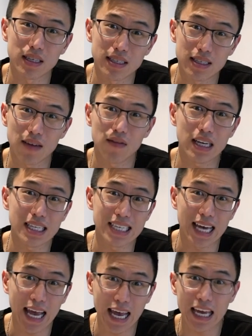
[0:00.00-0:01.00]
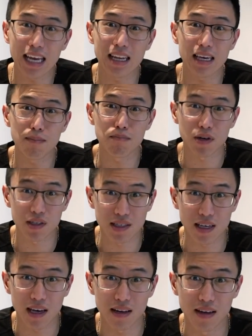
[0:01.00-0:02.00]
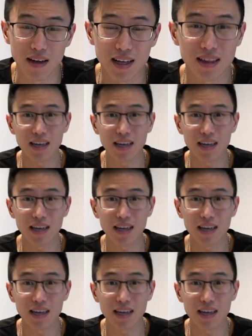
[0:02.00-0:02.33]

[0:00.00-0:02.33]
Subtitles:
than 70 to 80%,